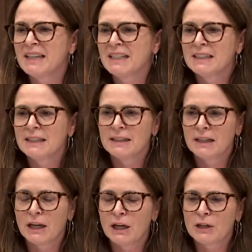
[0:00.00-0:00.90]
of
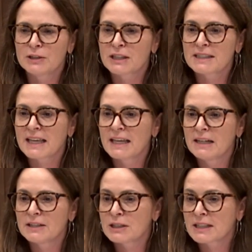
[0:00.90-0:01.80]
spending
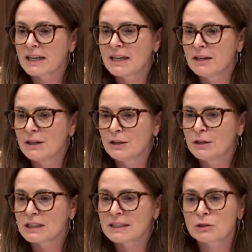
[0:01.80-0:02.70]
in certain
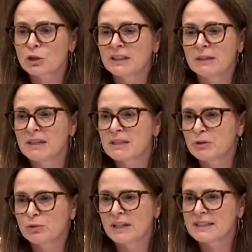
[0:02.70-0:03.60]
government
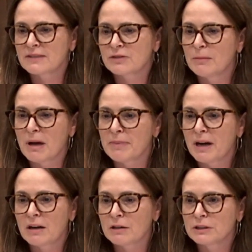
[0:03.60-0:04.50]
entities, but it
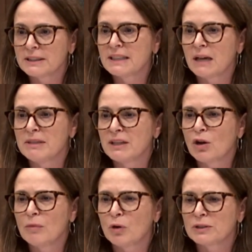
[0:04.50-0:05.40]
would be entirely
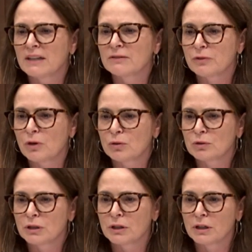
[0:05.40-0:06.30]
speculation on my
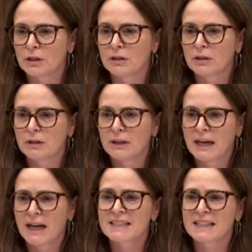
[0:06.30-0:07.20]
part to try to give you
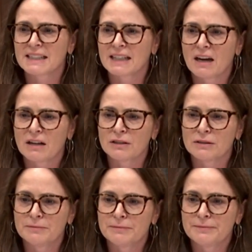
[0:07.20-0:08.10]
an exact sum.